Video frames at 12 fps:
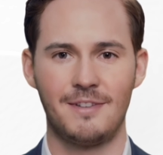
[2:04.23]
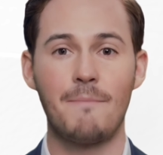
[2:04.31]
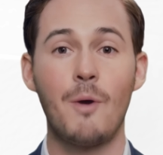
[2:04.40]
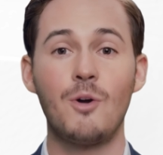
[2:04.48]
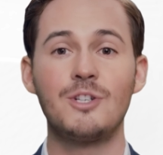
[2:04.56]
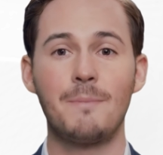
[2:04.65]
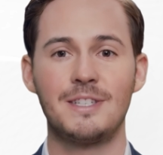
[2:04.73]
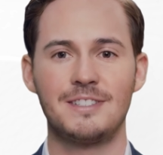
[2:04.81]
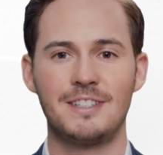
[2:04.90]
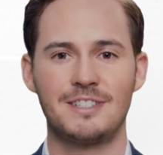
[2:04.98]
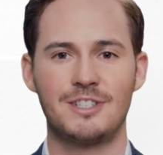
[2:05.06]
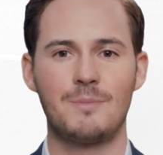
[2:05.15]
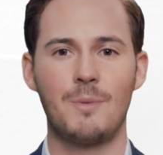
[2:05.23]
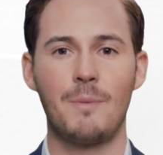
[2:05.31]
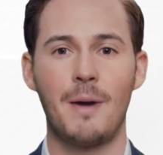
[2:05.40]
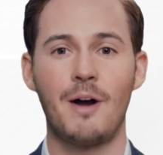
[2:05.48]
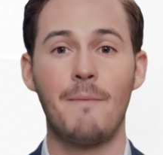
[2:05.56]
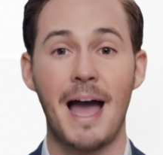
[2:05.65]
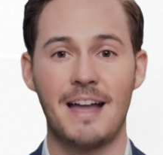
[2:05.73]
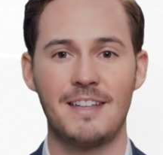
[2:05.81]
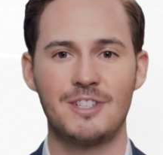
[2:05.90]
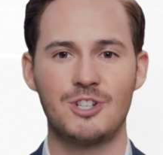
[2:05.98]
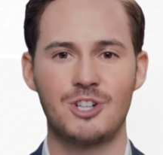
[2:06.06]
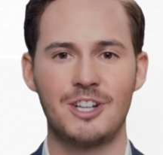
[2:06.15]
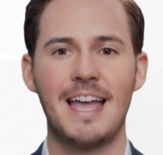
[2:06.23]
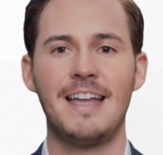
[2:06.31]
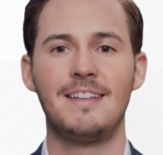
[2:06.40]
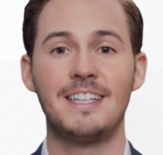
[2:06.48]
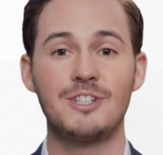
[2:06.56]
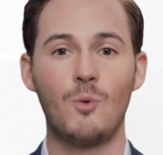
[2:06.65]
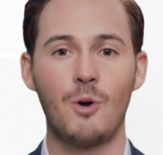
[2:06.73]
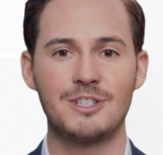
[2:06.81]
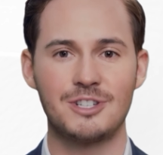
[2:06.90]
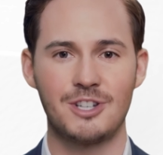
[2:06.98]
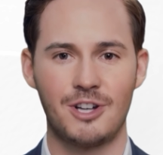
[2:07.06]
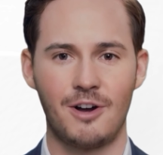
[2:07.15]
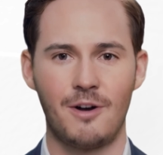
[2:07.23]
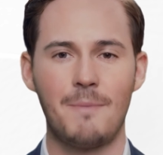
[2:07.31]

Most businesses prepare a balance sheet at least once a year